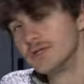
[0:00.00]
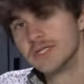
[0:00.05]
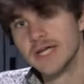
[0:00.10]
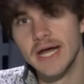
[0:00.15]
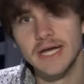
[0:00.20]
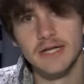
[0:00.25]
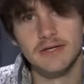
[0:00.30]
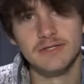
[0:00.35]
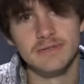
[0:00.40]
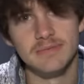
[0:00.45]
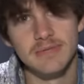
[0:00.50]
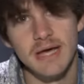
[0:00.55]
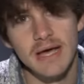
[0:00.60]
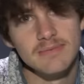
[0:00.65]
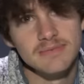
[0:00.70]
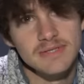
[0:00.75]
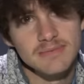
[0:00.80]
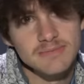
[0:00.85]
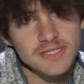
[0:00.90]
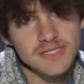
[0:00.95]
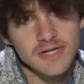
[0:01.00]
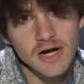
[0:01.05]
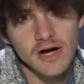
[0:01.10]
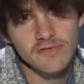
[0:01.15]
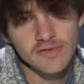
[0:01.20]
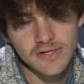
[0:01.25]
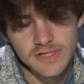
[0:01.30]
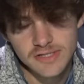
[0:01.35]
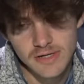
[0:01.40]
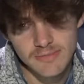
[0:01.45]
what you gotta do sometimes. I'm
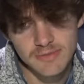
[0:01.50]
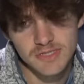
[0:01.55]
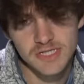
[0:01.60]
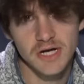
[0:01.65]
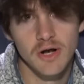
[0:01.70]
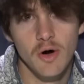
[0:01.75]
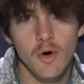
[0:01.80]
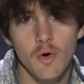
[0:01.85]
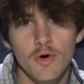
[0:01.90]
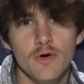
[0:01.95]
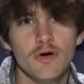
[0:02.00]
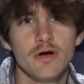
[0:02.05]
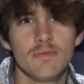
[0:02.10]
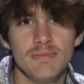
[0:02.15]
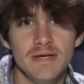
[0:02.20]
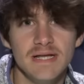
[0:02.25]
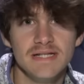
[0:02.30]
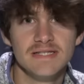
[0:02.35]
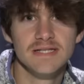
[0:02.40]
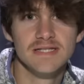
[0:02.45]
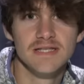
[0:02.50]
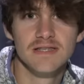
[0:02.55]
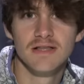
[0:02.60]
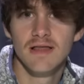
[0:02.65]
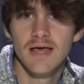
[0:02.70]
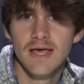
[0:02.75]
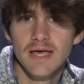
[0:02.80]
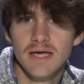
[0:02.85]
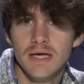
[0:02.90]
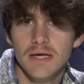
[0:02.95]
starving, so I'm just gonna order a pizza to the
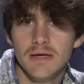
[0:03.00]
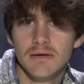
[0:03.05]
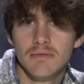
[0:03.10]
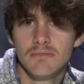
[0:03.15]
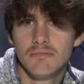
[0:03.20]
lake.